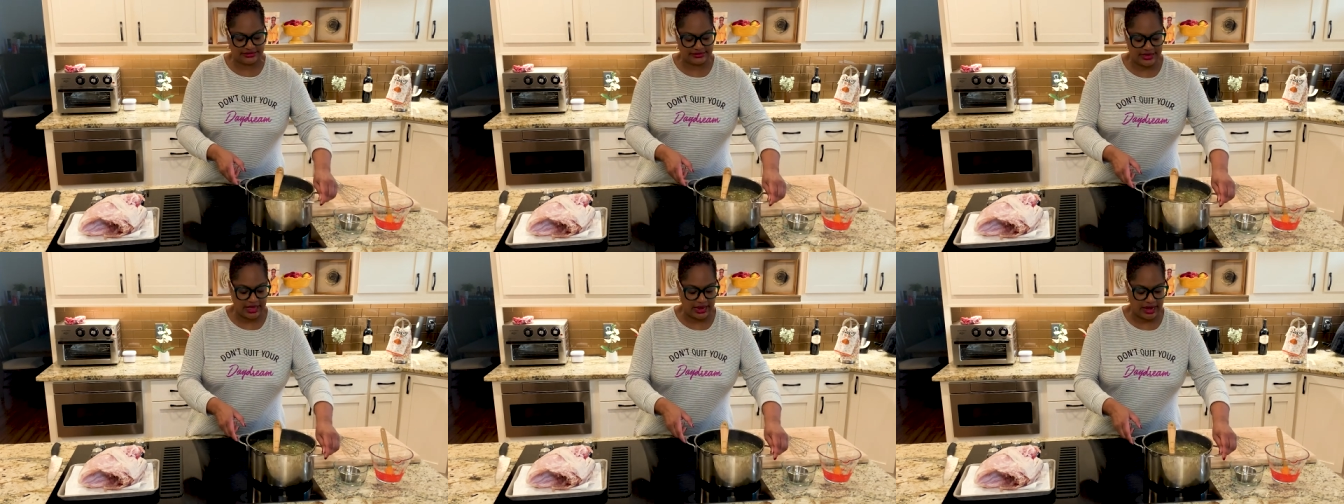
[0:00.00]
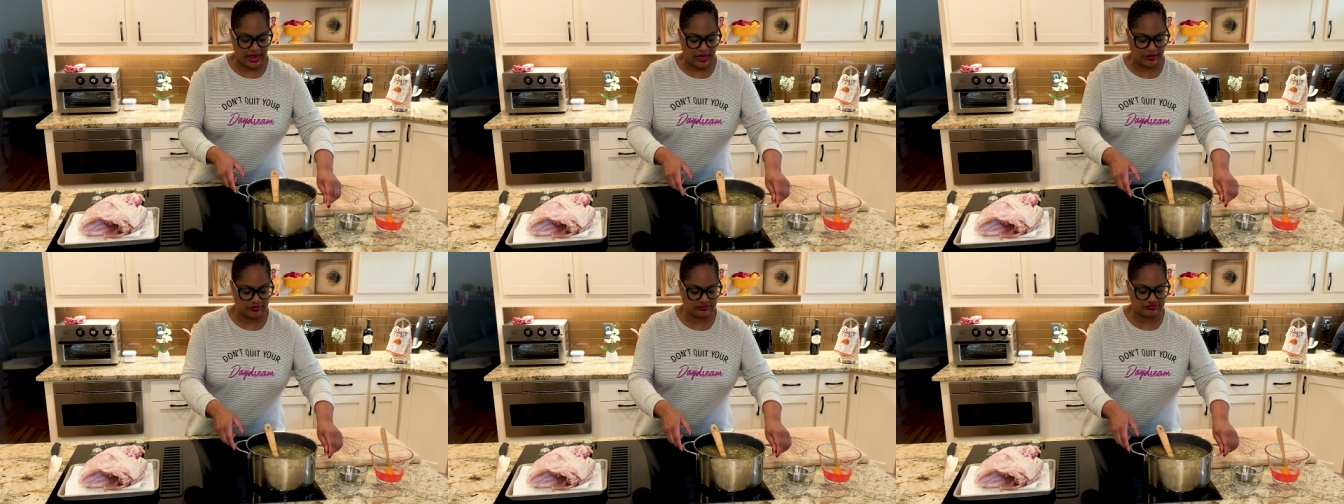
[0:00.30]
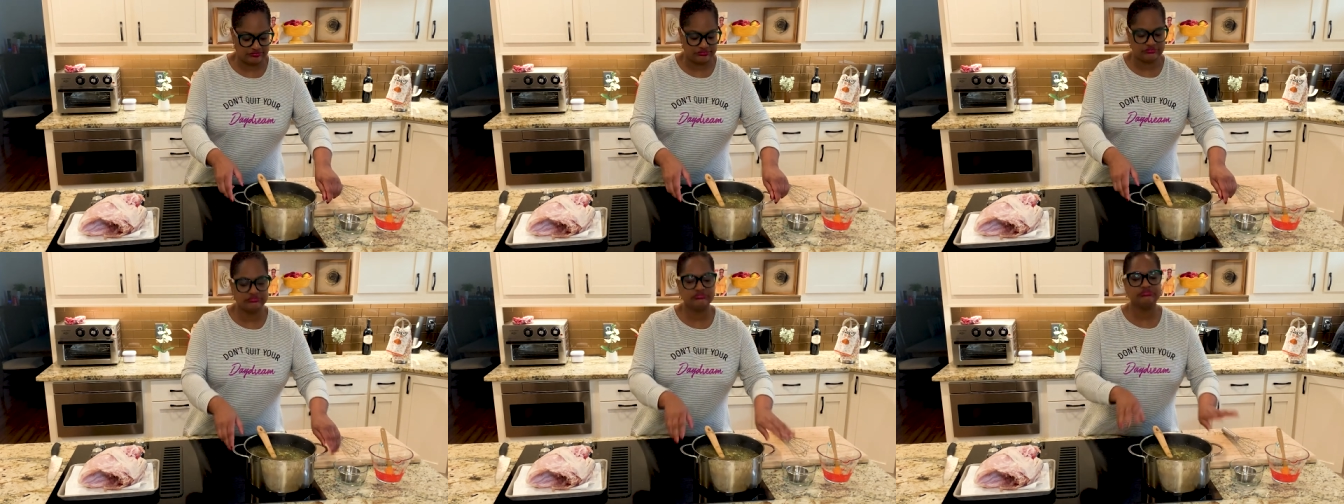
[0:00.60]
you know,
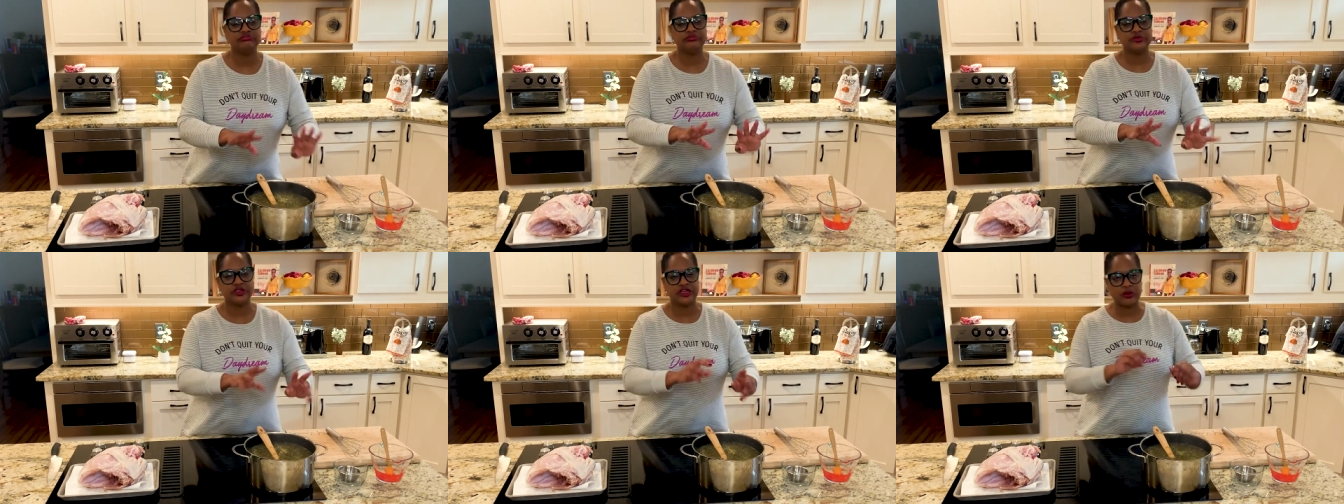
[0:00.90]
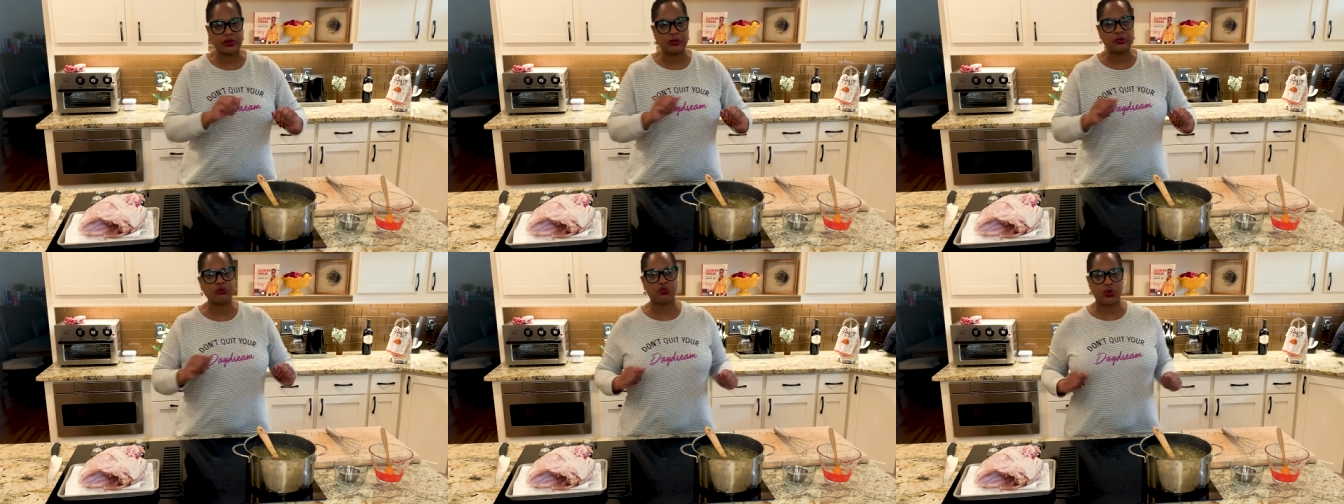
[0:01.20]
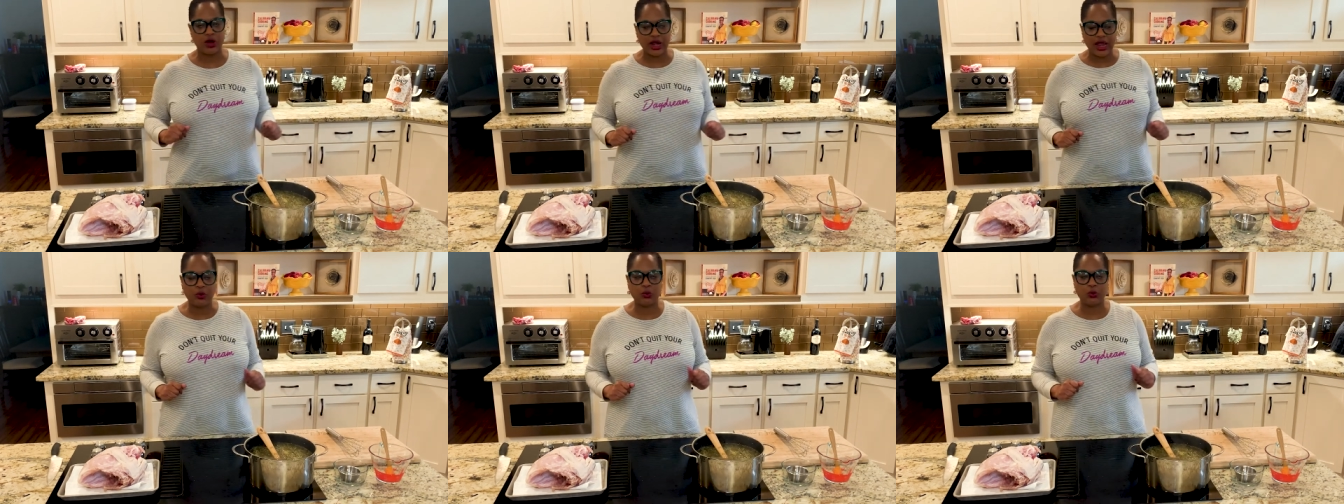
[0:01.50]
get
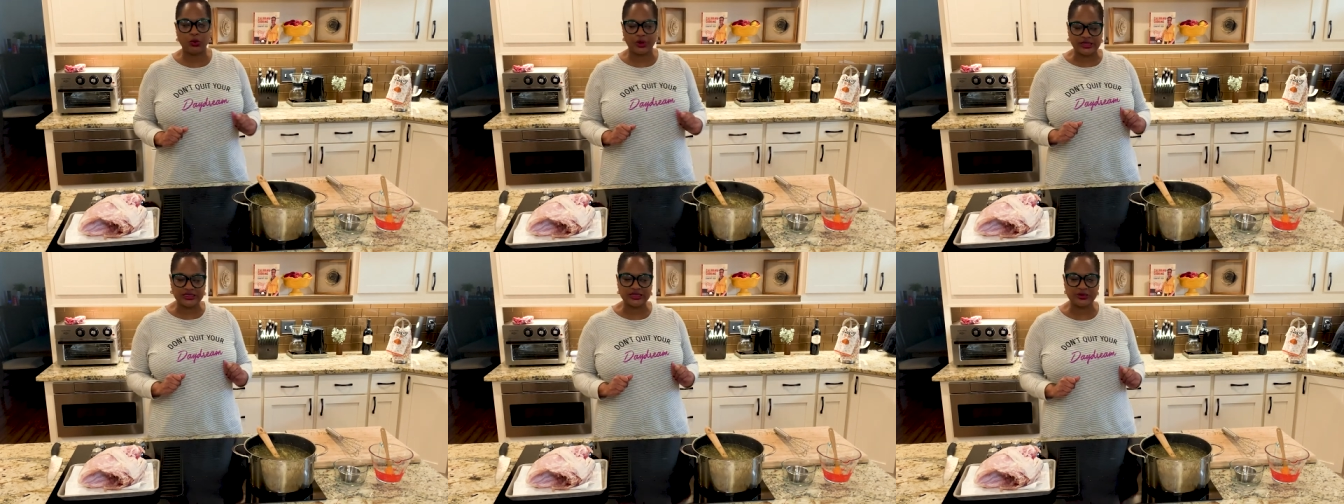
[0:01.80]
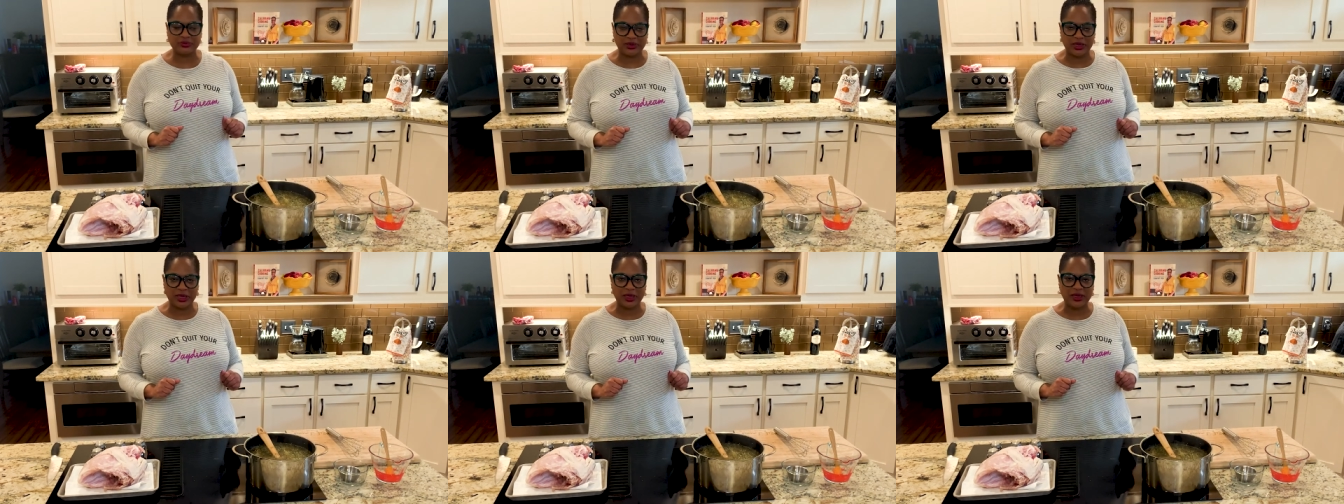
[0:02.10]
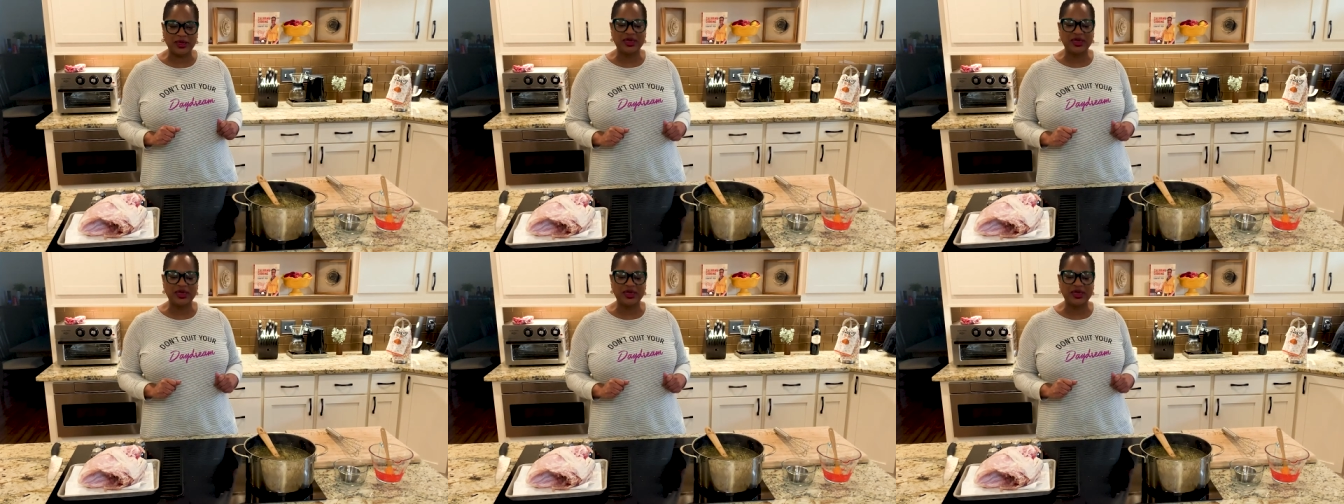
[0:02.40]
where I want it to be.